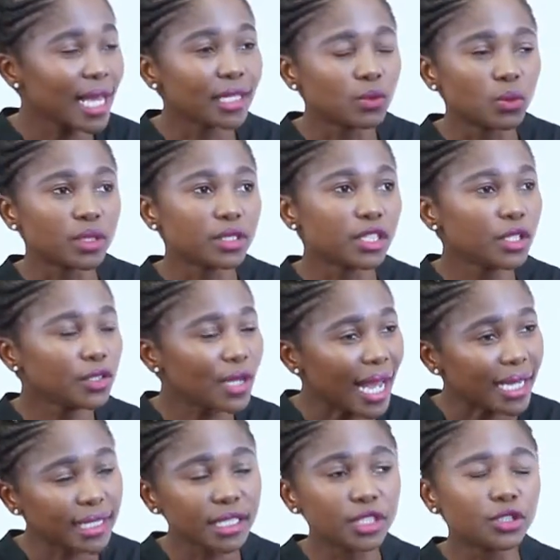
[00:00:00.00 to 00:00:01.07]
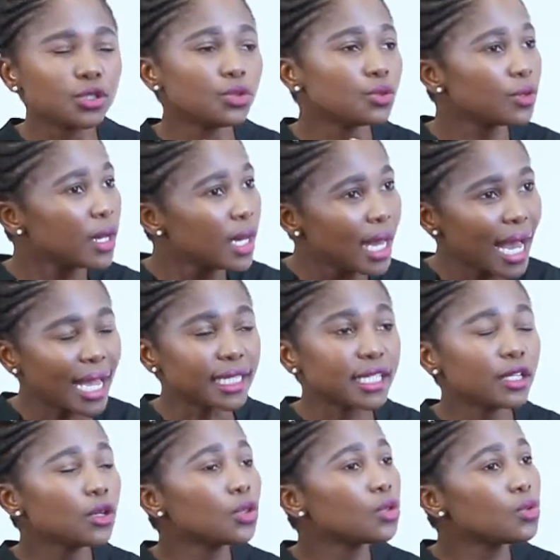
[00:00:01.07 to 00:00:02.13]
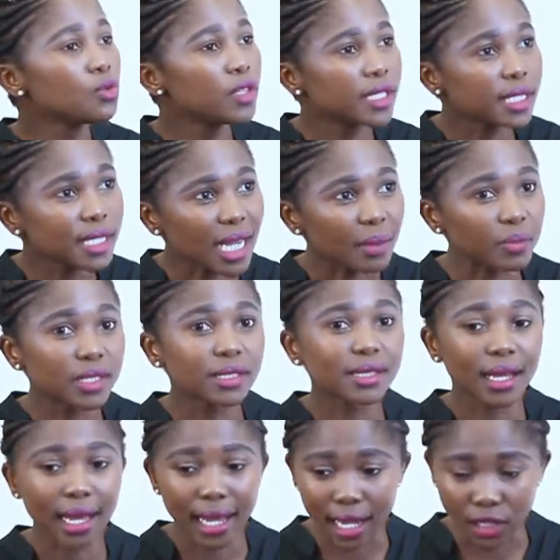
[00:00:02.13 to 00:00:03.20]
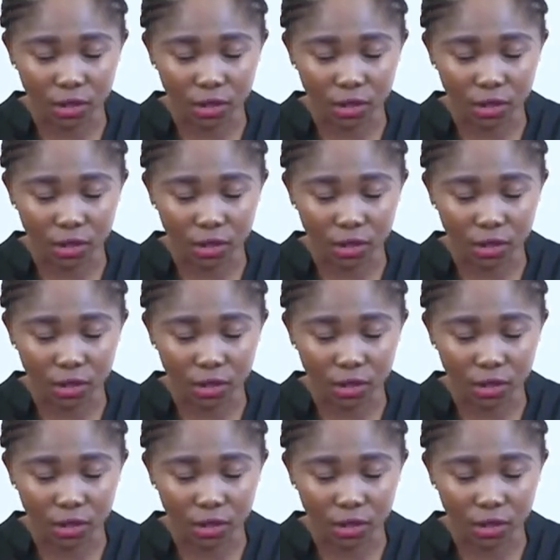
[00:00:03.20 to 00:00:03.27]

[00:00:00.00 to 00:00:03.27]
And I take you through the steps,